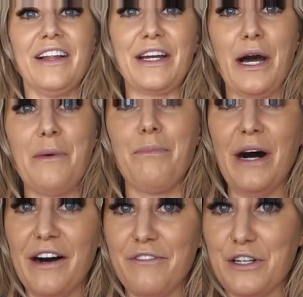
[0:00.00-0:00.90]
like
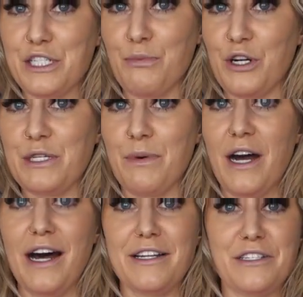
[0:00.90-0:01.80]
above your sports
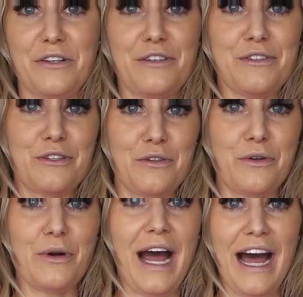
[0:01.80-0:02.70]
bra, so you
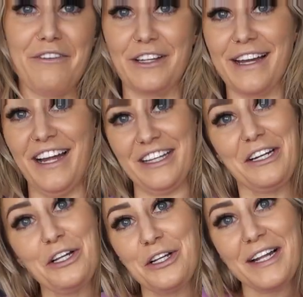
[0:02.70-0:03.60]
do have like a
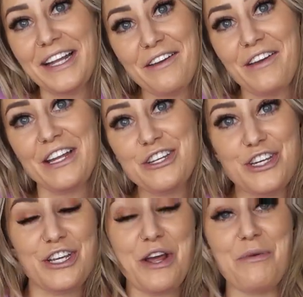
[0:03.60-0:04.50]
little cleavage,
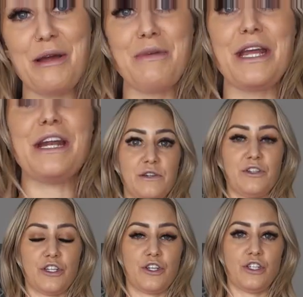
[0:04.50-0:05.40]
you know what I mean? So
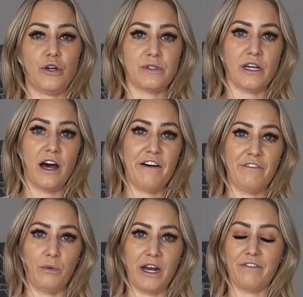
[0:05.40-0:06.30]
it just shows
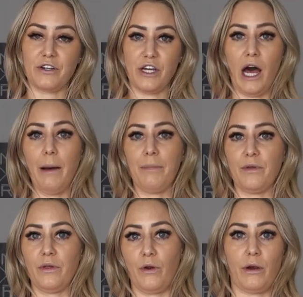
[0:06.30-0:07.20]
off whatever
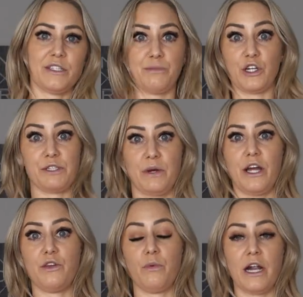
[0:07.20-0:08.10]
top or sports bra
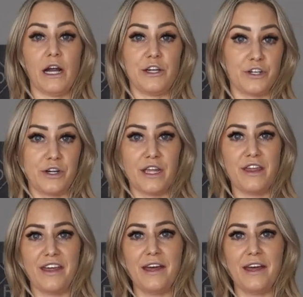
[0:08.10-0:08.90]
you wear underneath